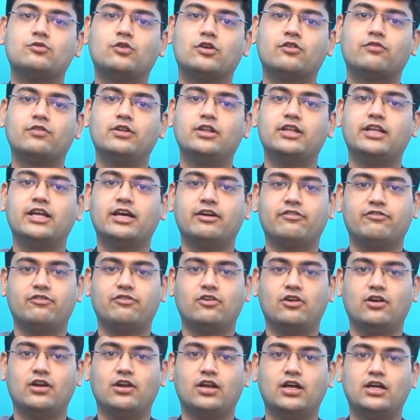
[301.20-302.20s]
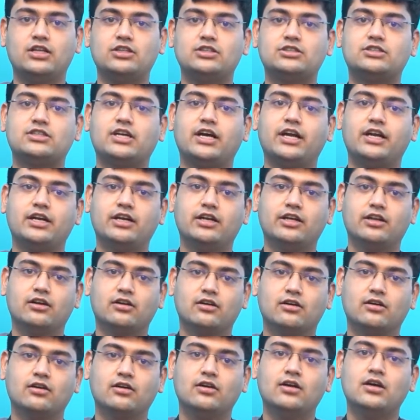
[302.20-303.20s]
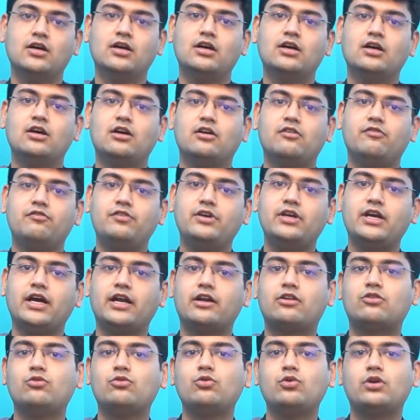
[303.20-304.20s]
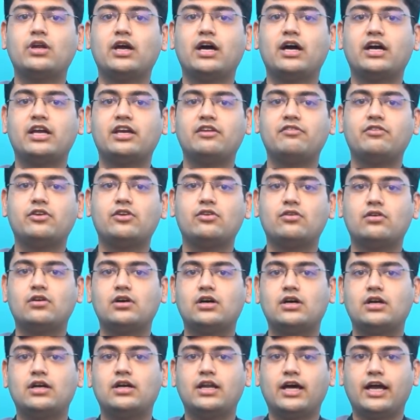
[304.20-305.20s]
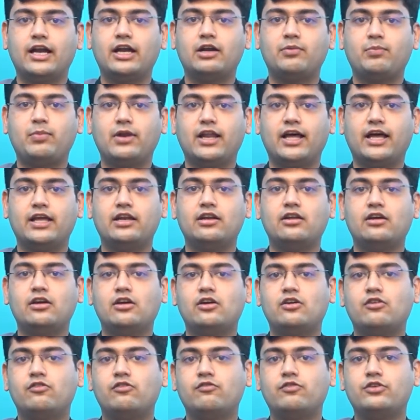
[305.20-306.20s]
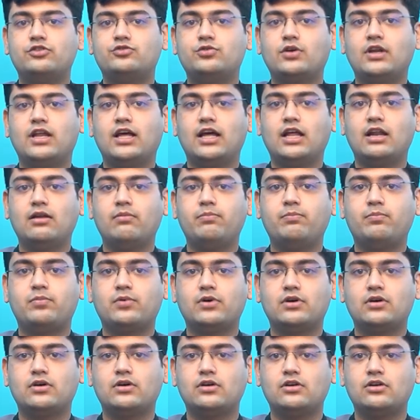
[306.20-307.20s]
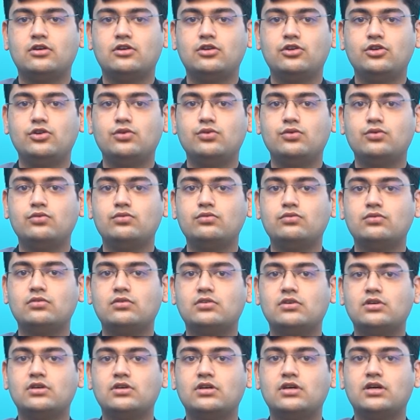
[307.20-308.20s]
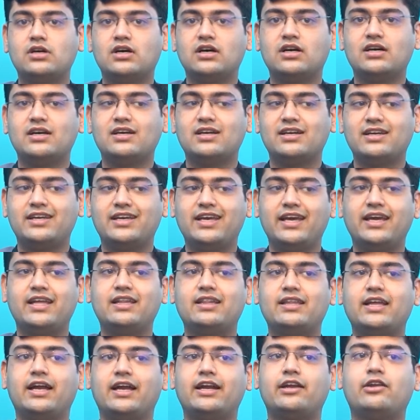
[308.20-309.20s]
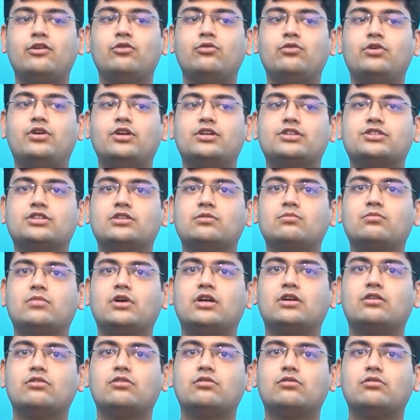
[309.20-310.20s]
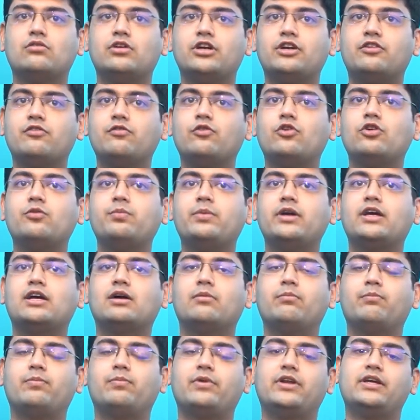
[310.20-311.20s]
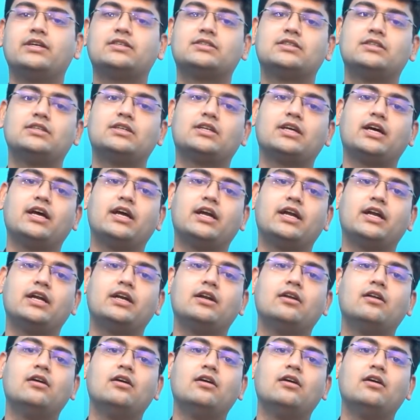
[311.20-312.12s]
what will they have for lunch and dinner. We at Turia are giving you a diet plan which will help you gain that nutrition, but it won't be complacent, and